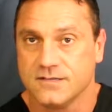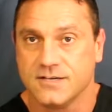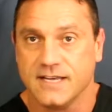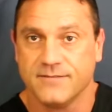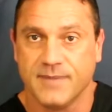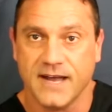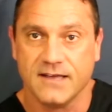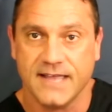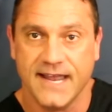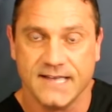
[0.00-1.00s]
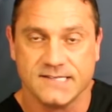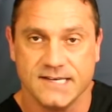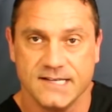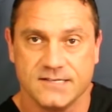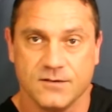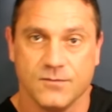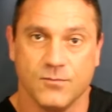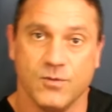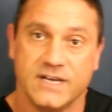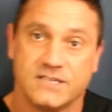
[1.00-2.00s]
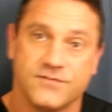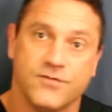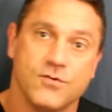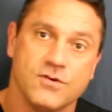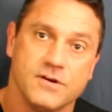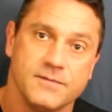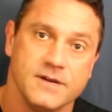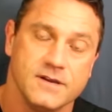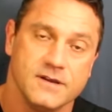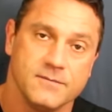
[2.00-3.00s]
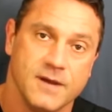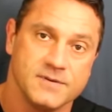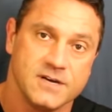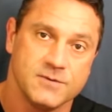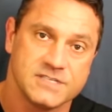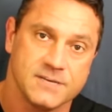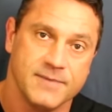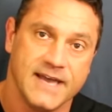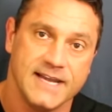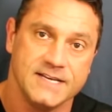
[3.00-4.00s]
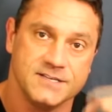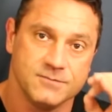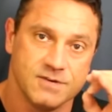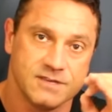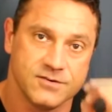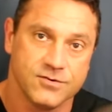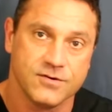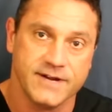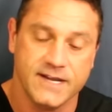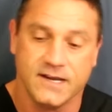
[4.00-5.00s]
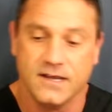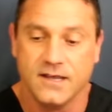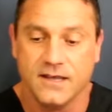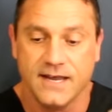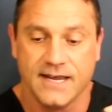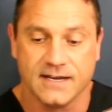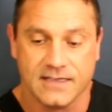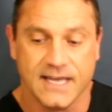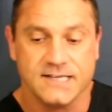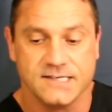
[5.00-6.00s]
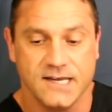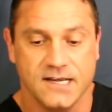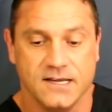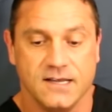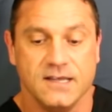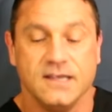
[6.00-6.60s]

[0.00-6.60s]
So you have bile acids, when it's formed, I'm sorry, when it's combined into, with taurine and glycine,